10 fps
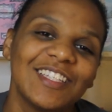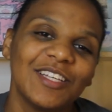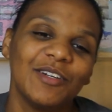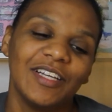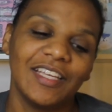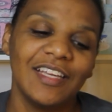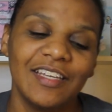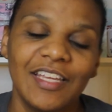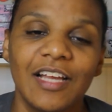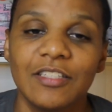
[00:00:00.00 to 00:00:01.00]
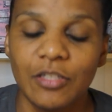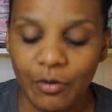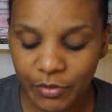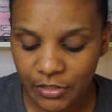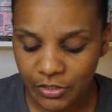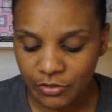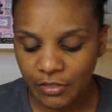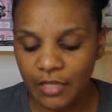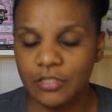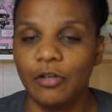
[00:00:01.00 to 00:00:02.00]
so again, yeah, so I wanted to do
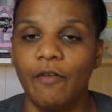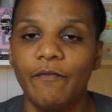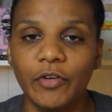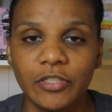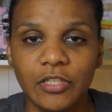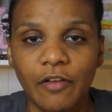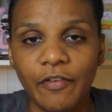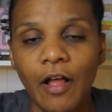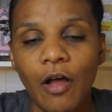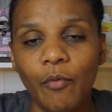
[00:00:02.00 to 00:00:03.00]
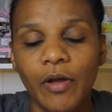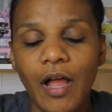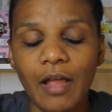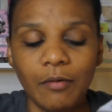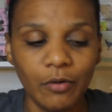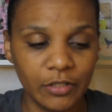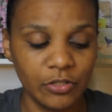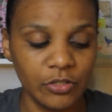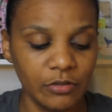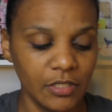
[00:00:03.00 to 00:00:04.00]
that. So first off, what I'm going
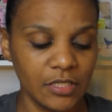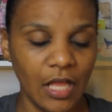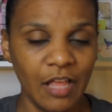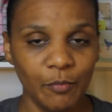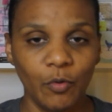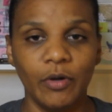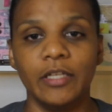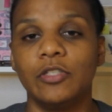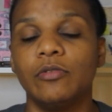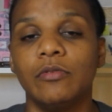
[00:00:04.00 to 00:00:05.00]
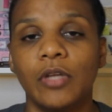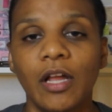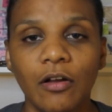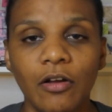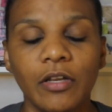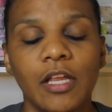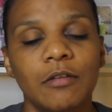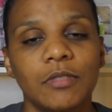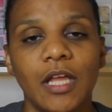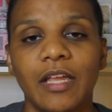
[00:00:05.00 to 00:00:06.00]
to do is I'm going to not call
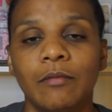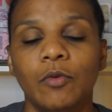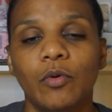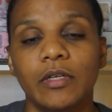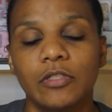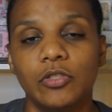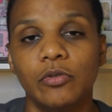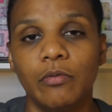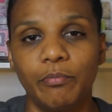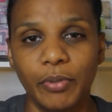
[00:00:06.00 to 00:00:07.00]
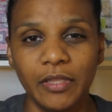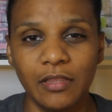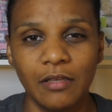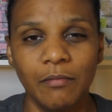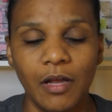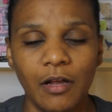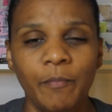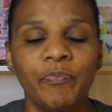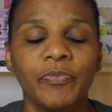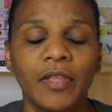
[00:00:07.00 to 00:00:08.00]
names. I am going to put them
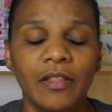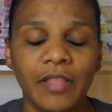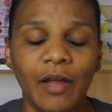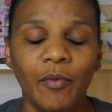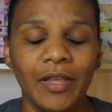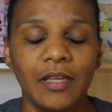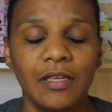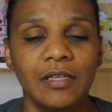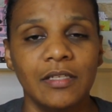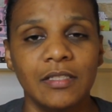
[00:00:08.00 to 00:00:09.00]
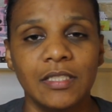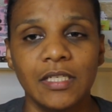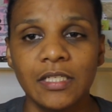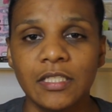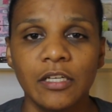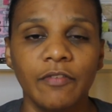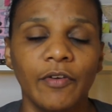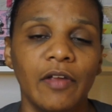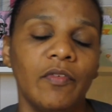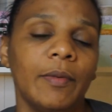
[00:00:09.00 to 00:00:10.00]
up. That way it is easier
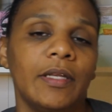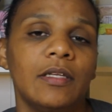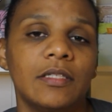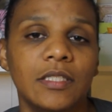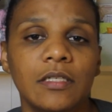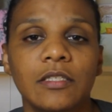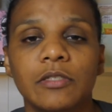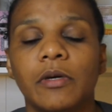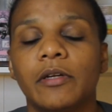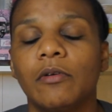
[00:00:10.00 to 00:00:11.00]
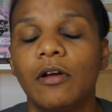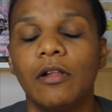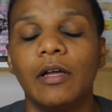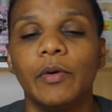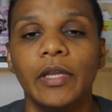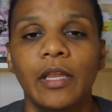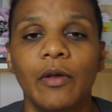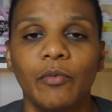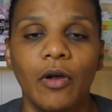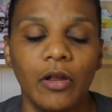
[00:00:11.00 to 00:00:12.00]
for everybody to see so I don't call out
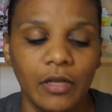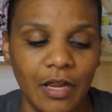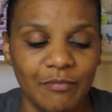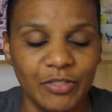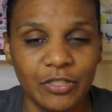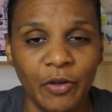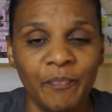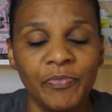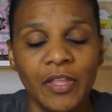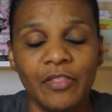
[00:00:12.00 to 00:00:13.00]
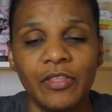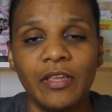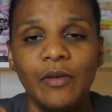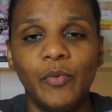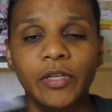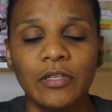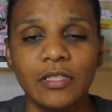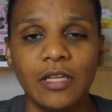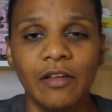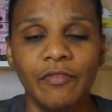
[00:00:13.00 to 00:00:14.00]
any wrong names. So the
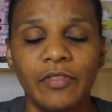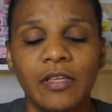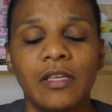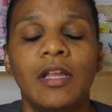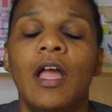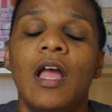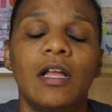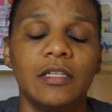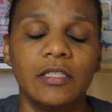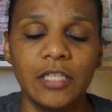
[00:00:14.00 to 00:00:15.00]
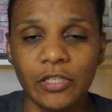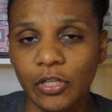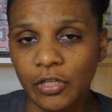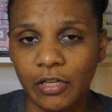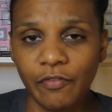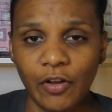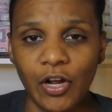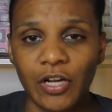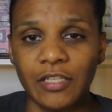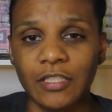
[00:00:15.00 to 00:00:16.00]
winners of the $10 gift
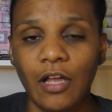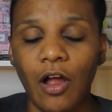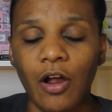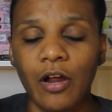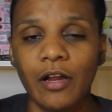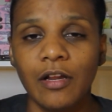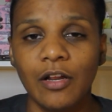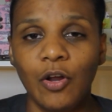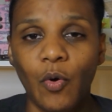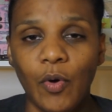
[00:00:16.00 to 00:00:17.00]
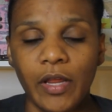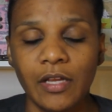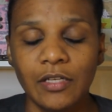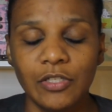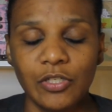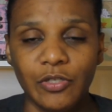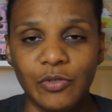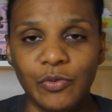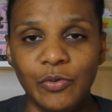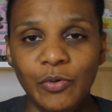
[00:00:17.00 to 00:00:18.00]
cards are going
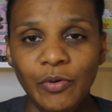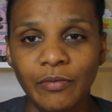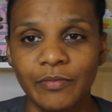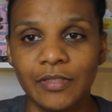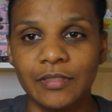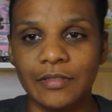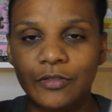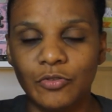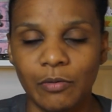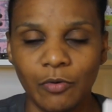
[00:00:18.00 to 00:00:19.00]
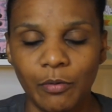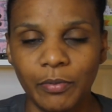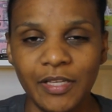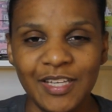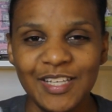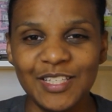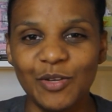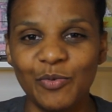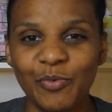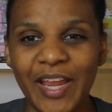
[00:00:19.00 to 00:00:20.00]
to, drum roll please,
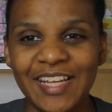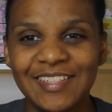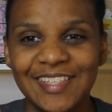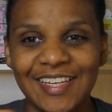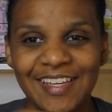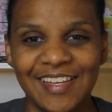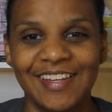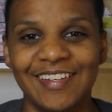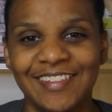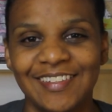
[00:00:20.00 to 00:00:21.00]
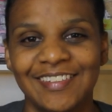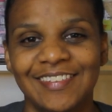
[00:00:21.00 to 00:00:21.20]
right here.